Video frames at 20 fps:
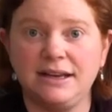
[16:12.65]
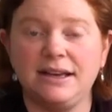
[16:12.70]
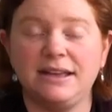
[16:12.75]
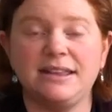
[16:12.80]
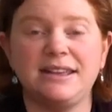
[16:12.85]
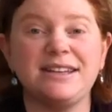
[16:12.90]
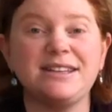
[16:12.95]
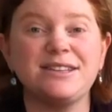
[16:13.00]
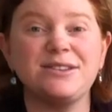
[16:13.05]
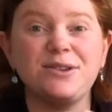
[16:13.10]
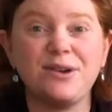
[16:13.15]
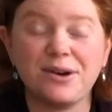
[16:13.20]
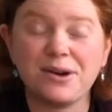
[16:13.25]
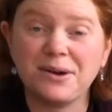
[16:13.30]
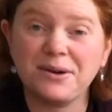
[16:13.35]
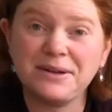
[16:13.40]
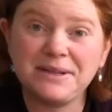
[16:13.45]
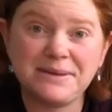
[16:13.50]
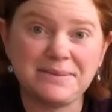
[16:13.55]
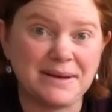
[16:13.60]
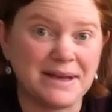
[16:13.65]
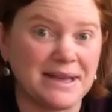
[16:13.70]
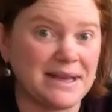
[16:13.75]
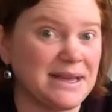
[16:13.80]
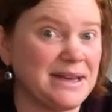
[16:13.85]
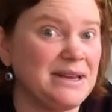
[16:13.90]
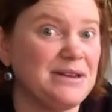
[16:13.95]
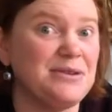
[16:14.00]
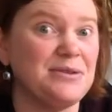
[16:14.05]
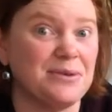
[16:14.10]
then it's not going to make
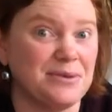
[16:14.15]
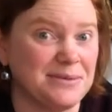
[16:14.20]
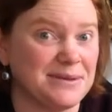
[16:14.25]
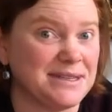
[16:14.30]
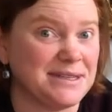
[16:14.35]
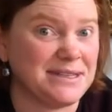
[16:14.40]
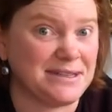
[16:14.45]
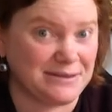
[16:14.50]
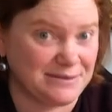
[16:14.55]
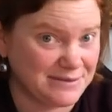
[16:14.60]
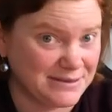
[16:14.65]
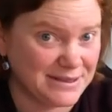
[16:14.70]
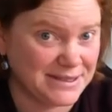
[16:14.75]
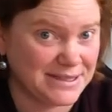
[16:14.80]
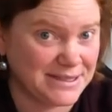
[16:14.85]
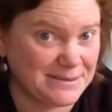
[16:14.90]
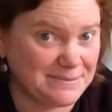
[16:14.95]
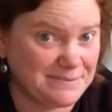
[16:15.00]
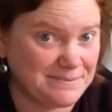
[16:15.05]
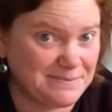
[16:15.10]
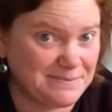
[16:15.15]
an enormous difference,